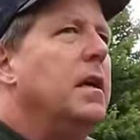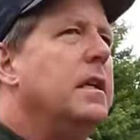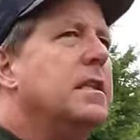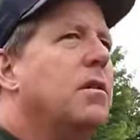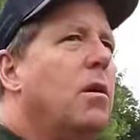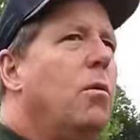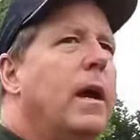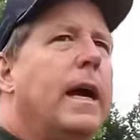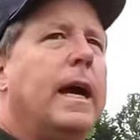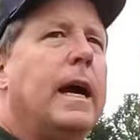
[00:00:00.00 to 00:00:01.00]
is there a
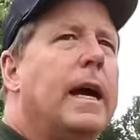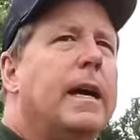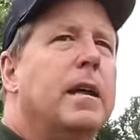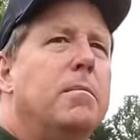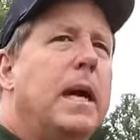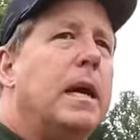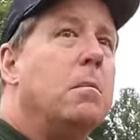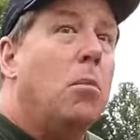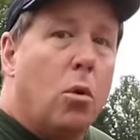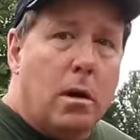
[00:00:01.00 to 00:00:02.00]
way I can make
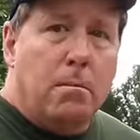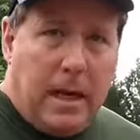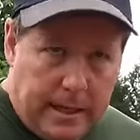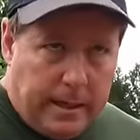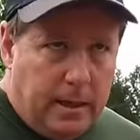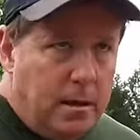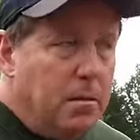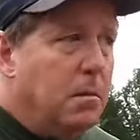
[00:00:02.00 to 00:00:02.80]
more money